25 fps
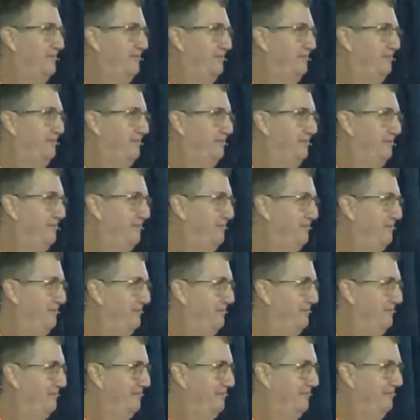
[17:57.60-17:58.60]

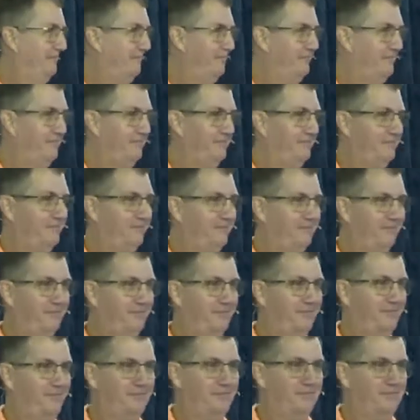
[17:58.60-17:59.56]
Nobody speaks.